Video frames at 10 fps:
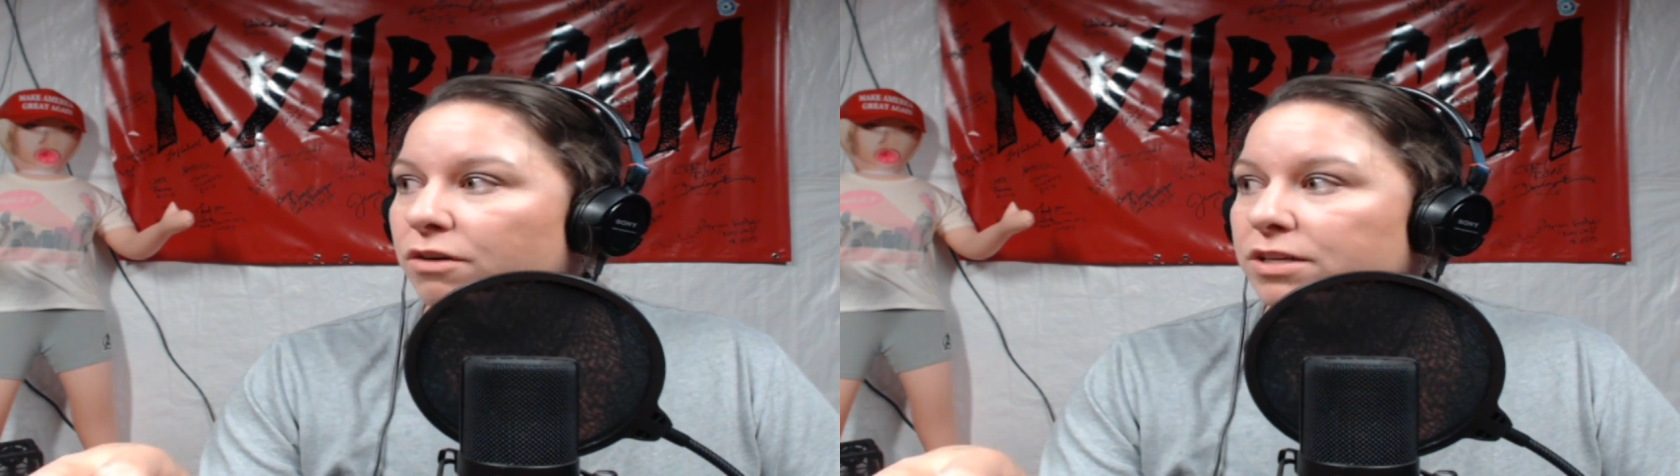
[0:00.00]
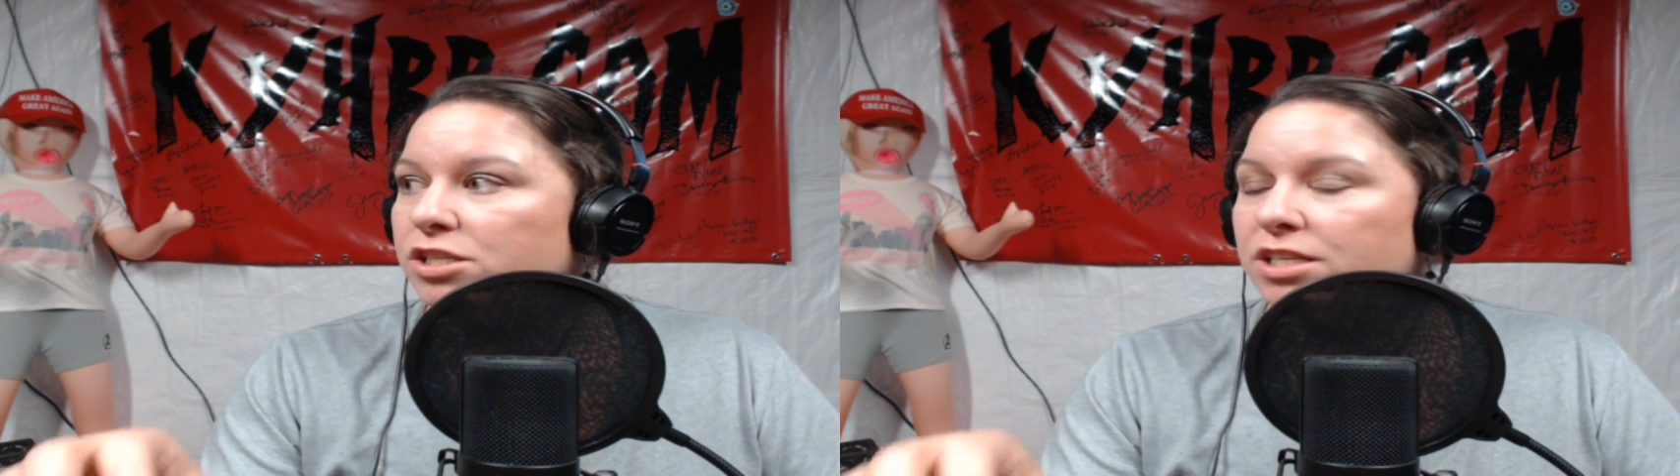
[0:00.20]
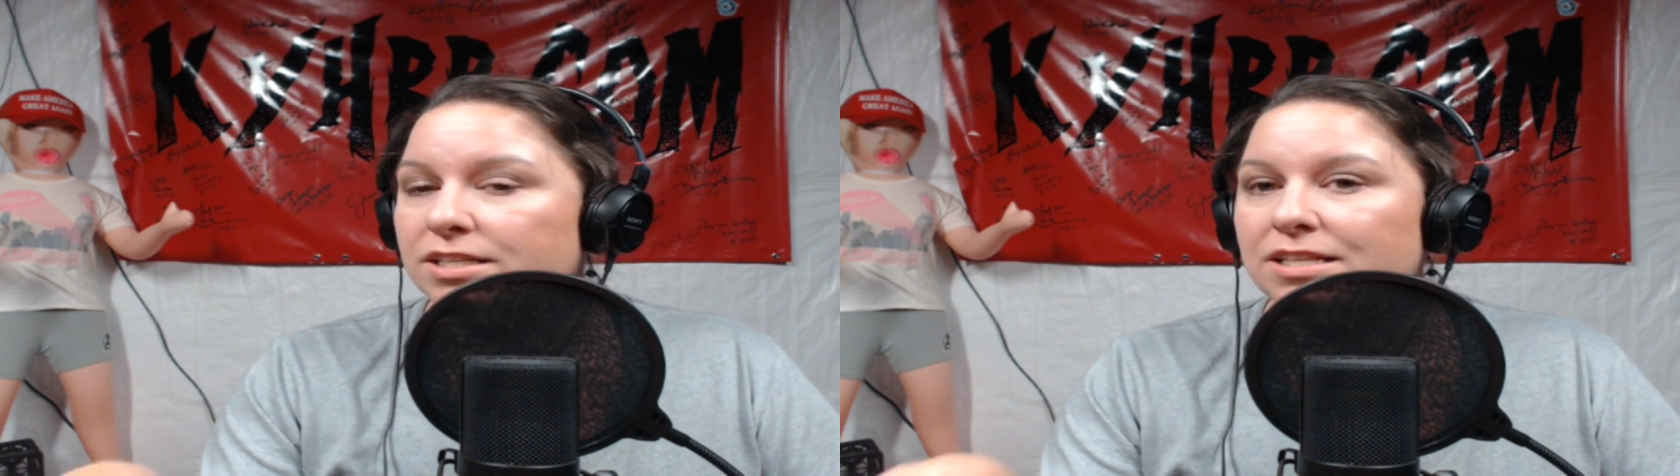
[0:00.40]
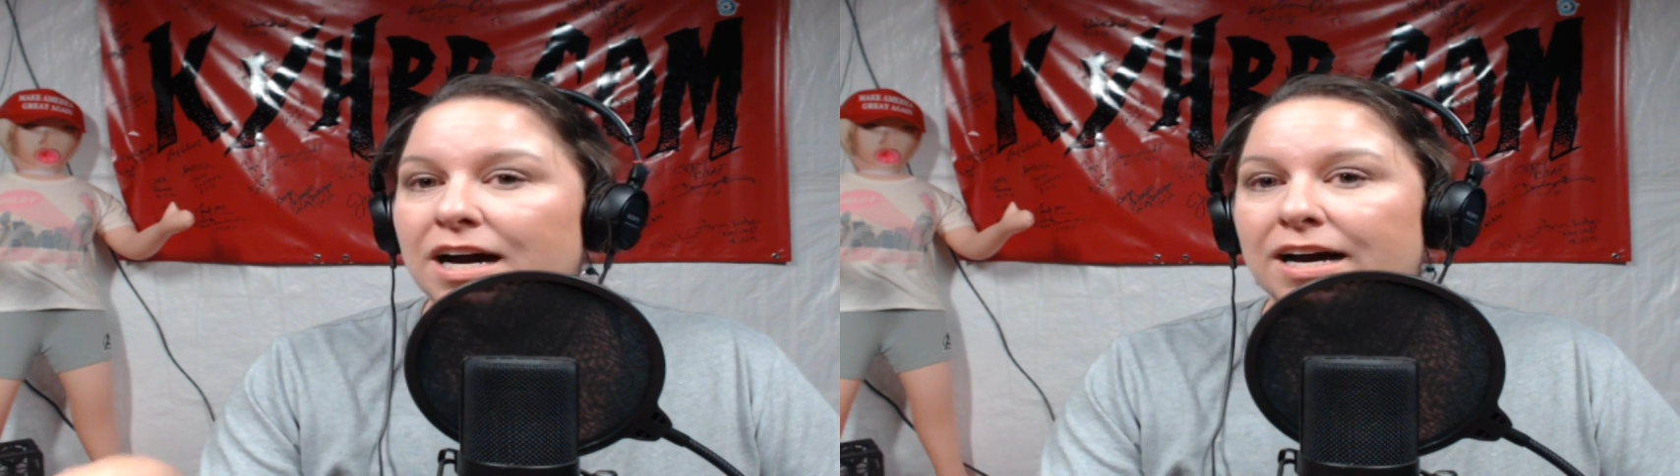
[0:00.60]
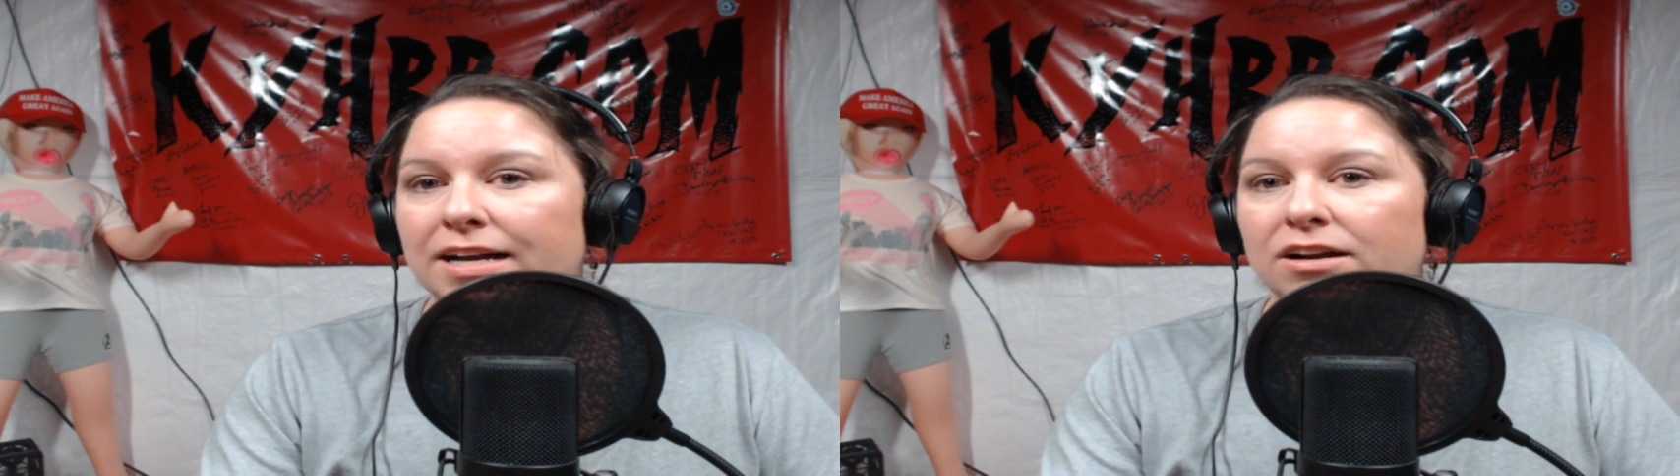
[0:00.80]
and she
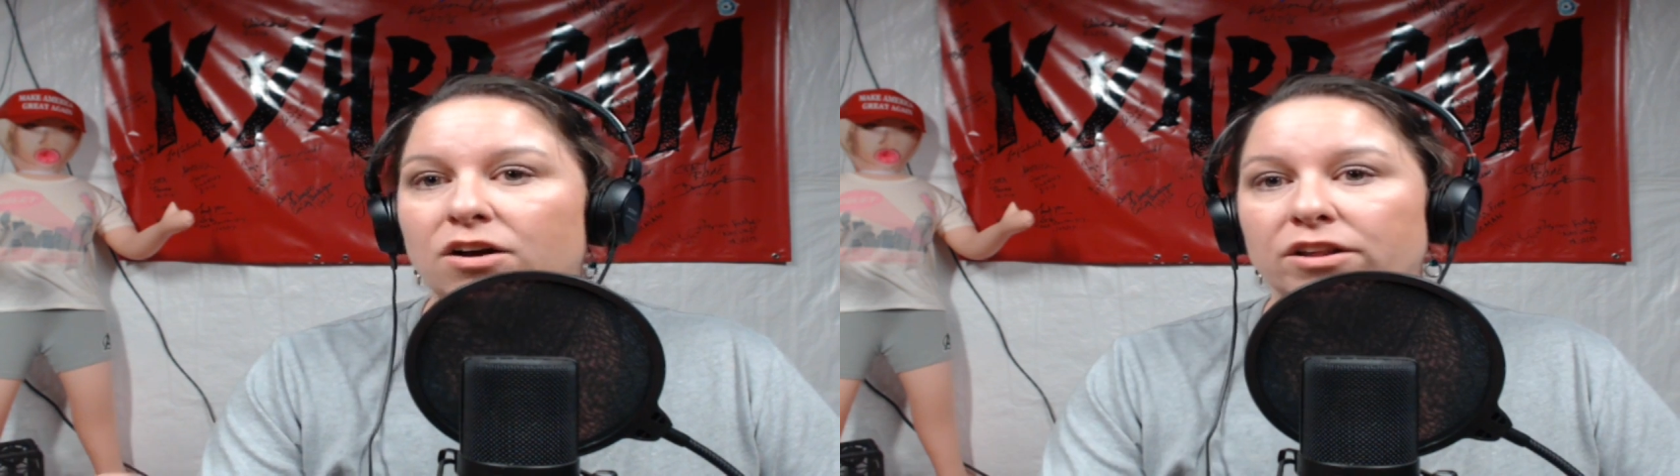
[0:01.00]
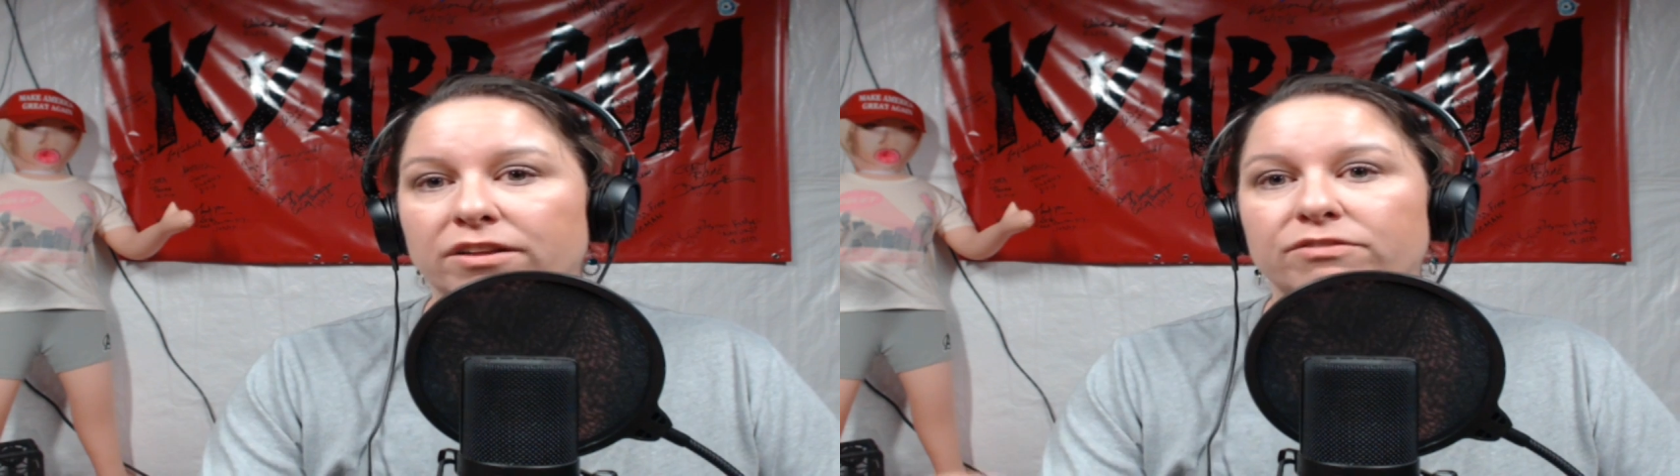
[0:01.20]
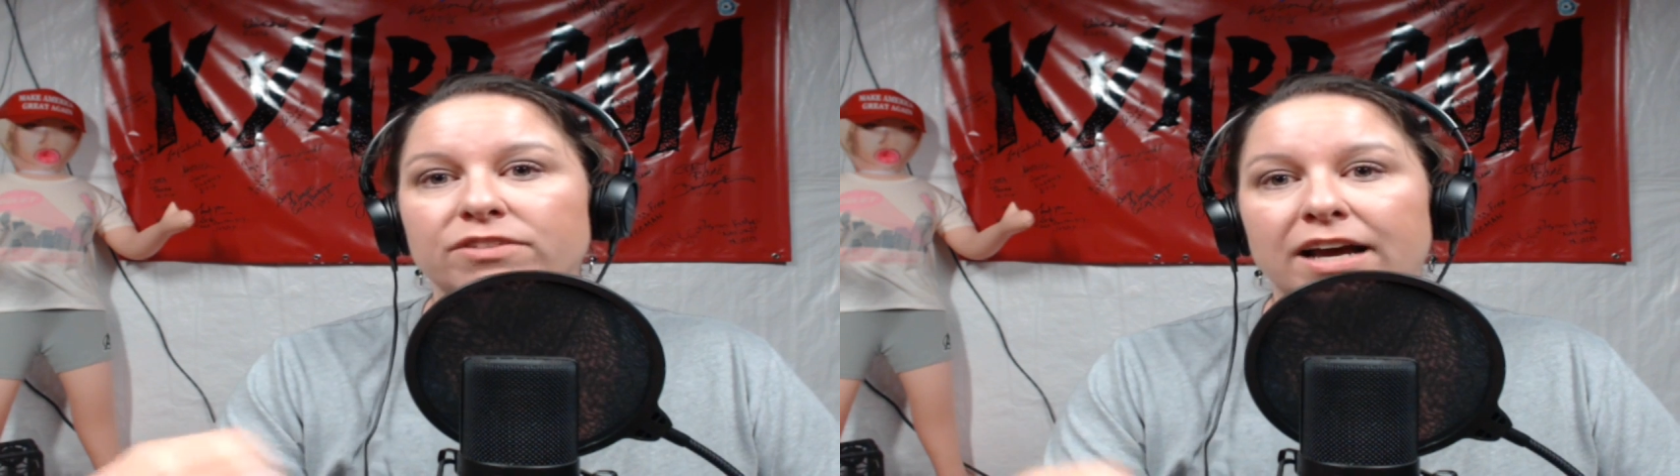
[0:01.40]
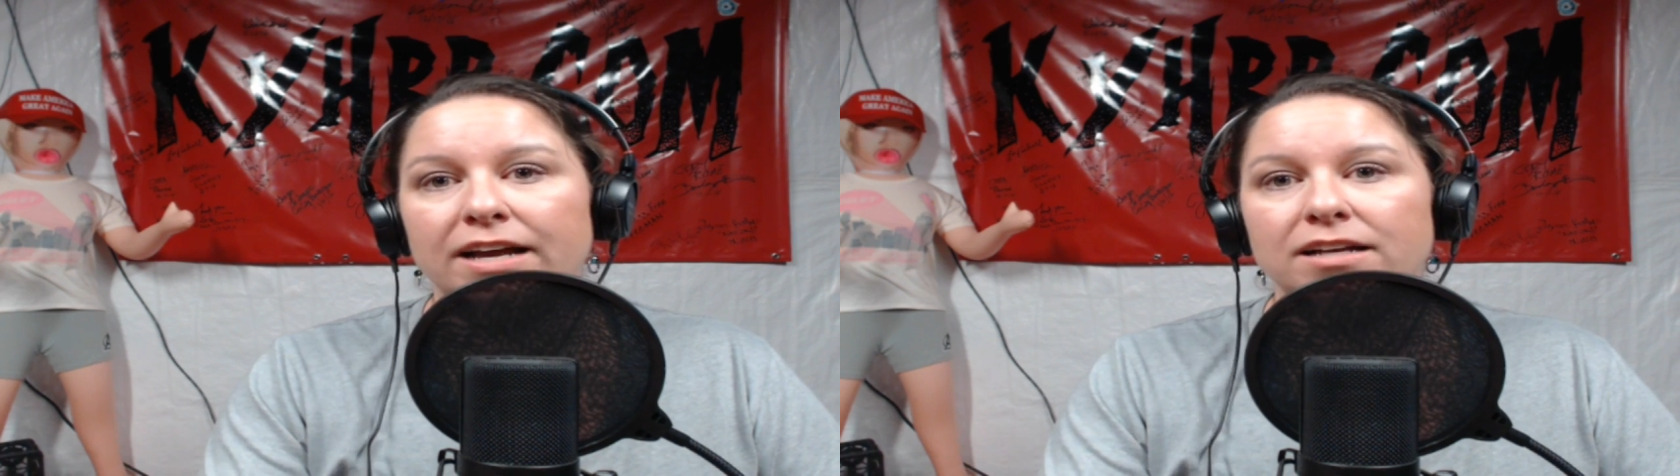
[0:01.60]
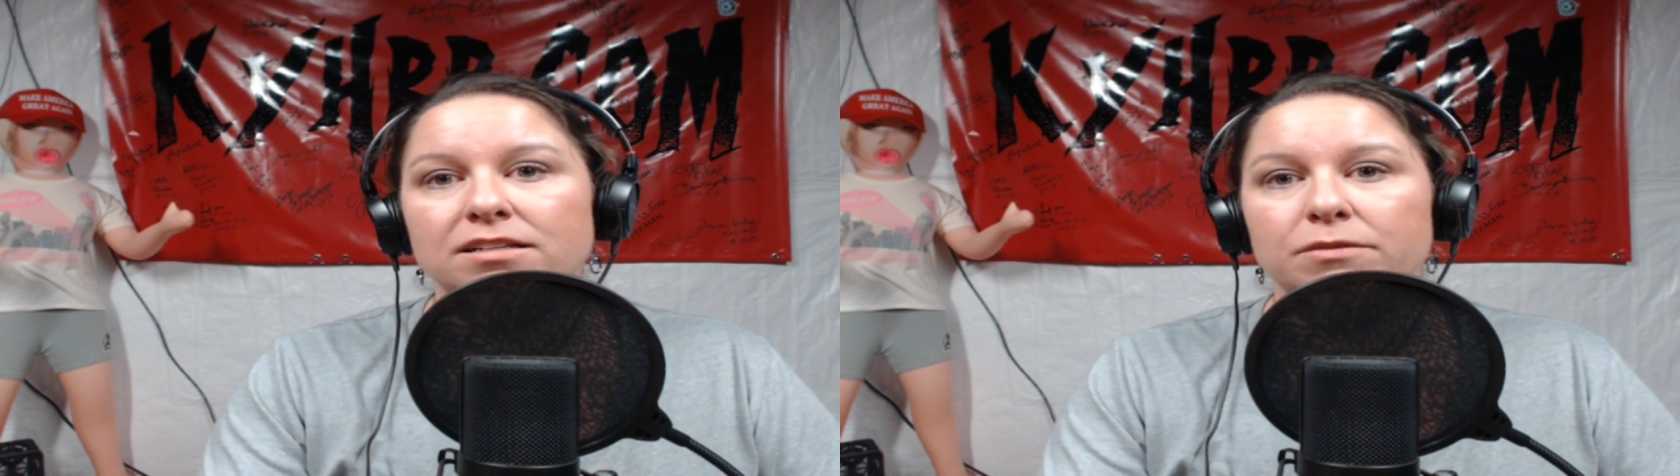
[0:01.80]
died on the
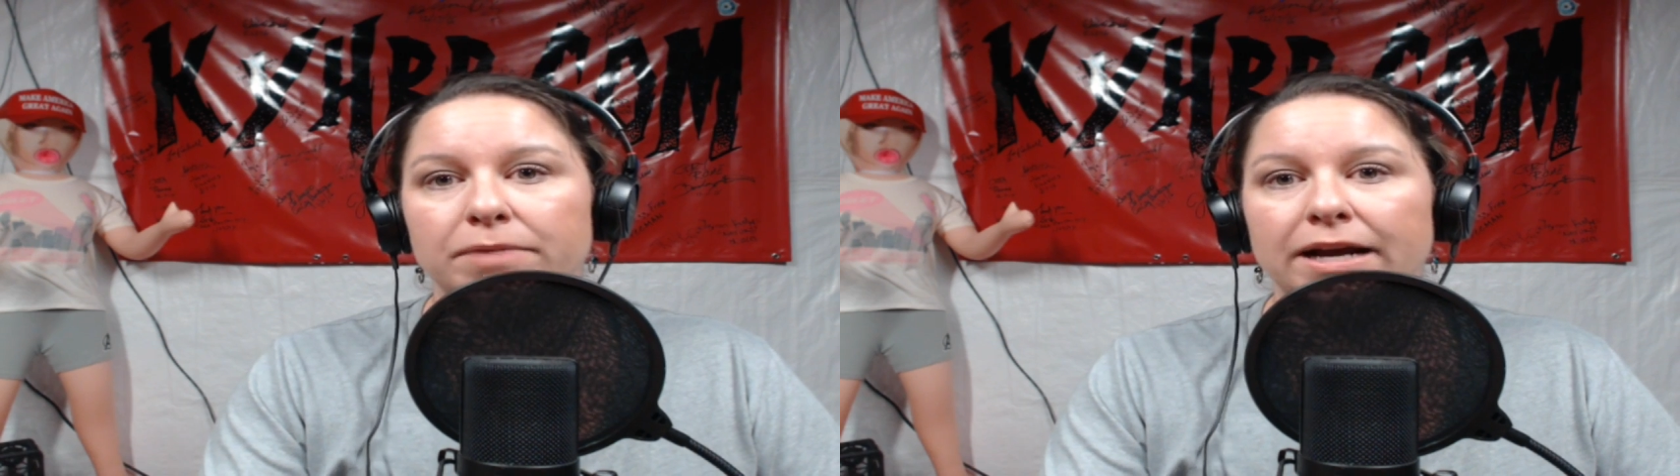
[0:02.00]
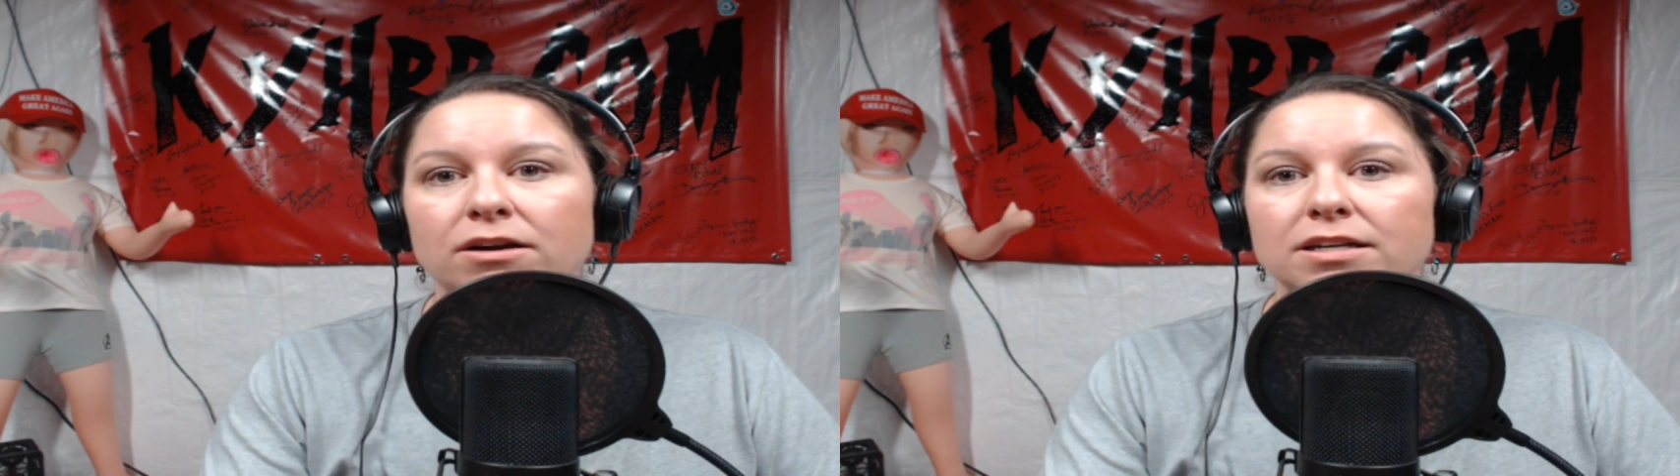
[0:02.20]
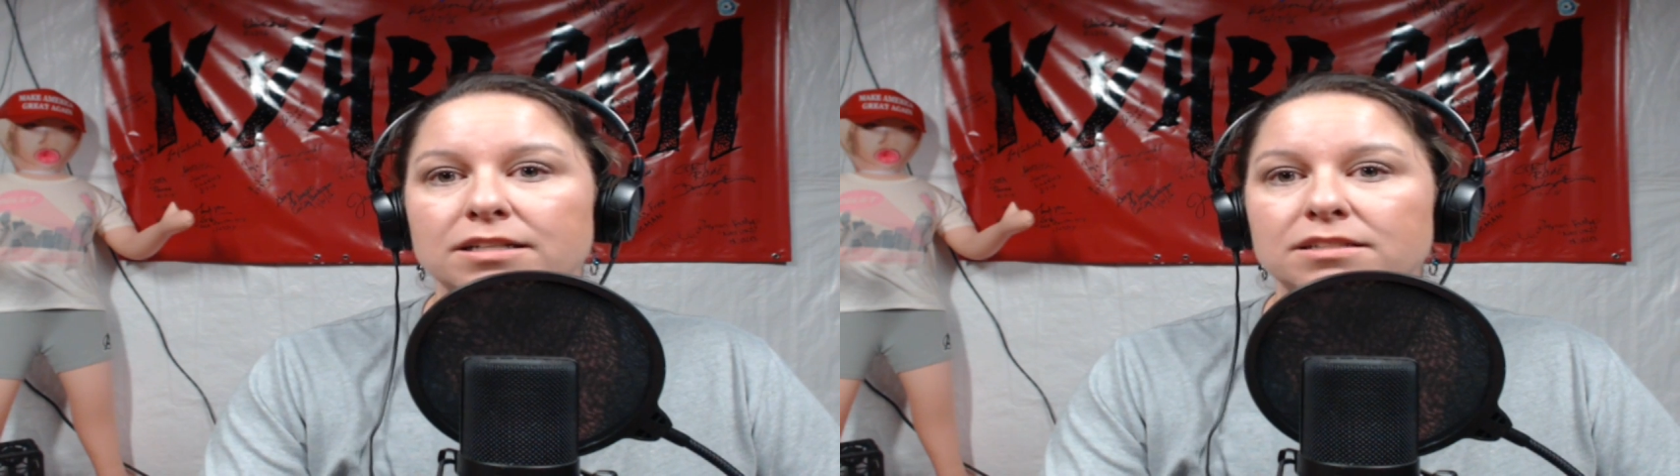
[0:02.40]
flight to Paris.